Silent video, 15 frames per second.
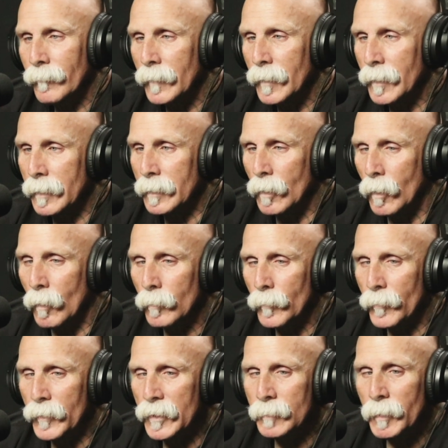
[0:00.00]
You know,
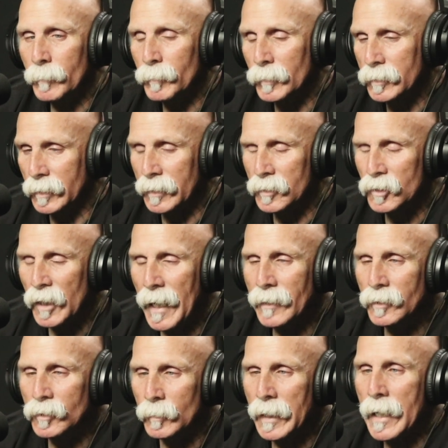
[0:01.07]
these people took a
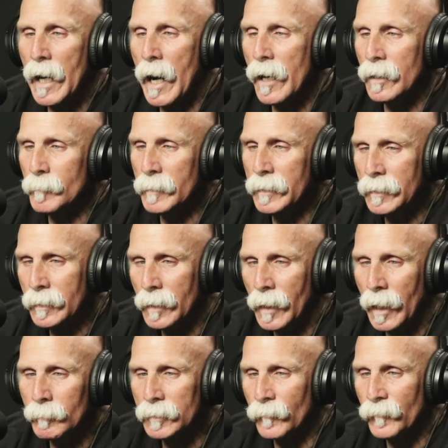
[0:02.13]
chance when they hired me. I
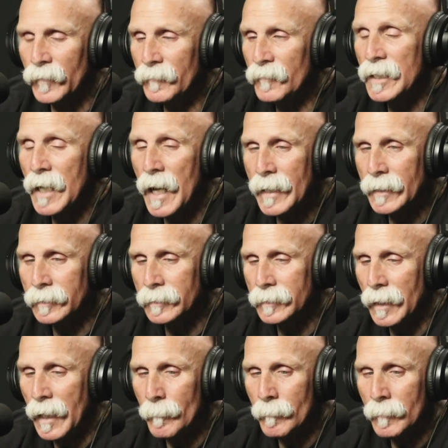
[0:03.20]
was 58 at the
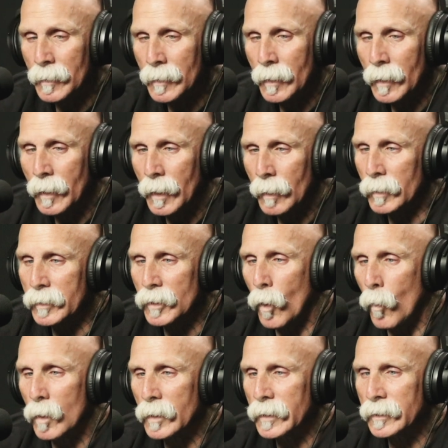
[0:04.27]
time with no
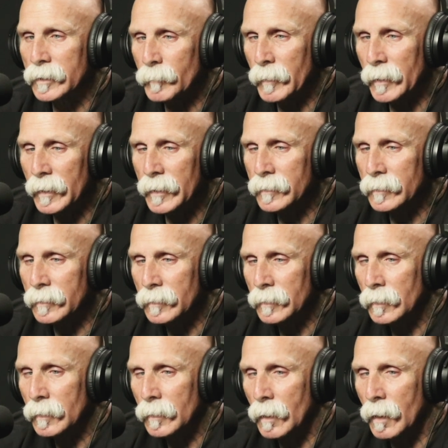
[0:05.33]
work experience.
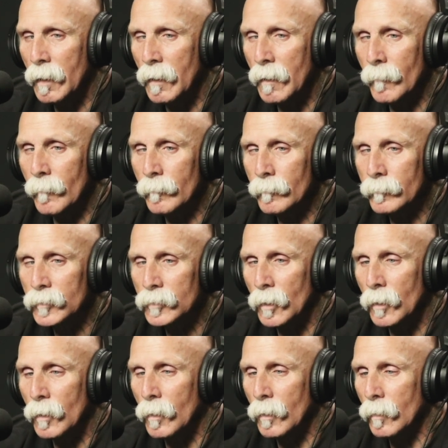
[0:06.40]

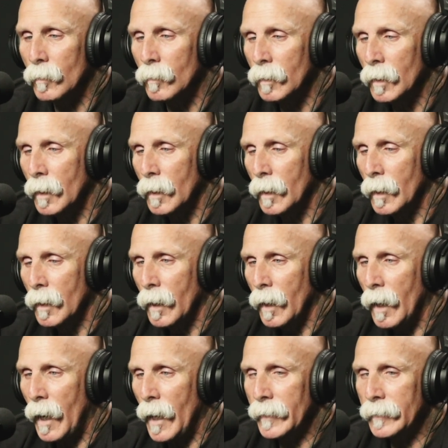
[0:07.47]
So
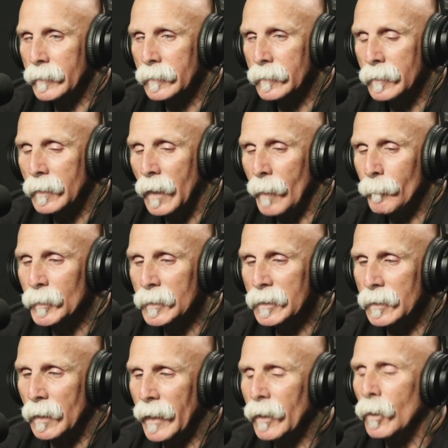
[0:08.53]
I
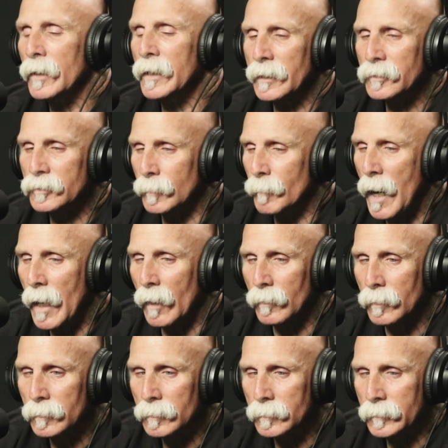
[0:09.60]
go the extra mile
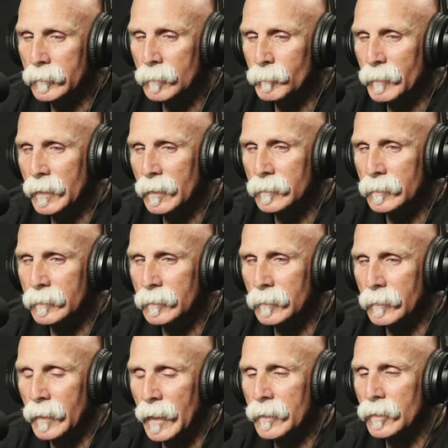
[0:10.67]
just because
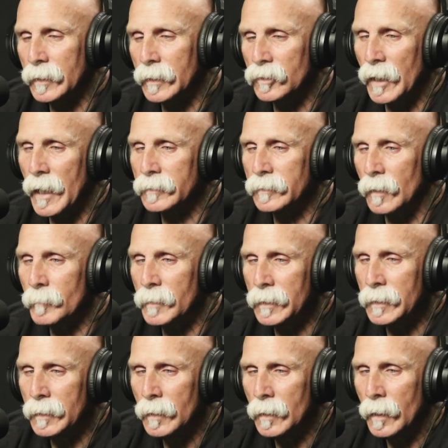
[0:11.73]
they took a chance on me
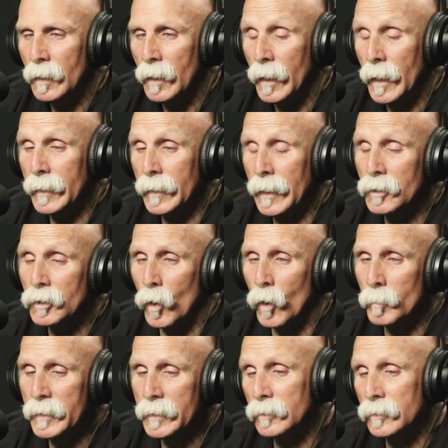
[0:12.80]
and they showed
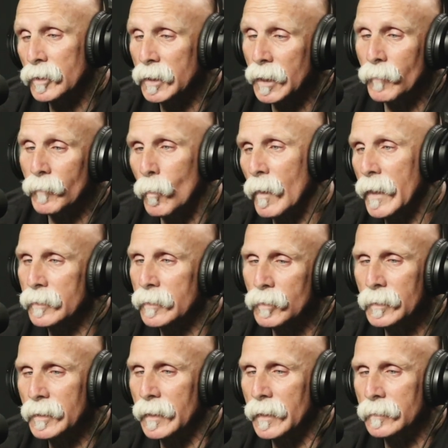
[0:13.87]
me there's a different way to do
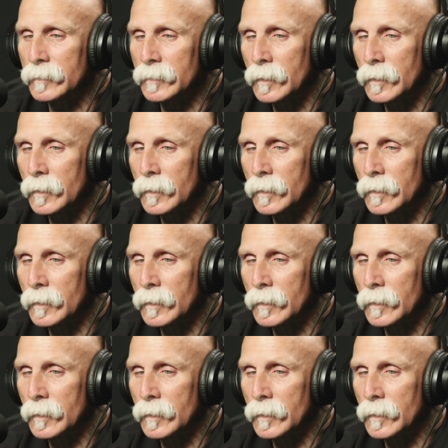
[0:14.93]
things.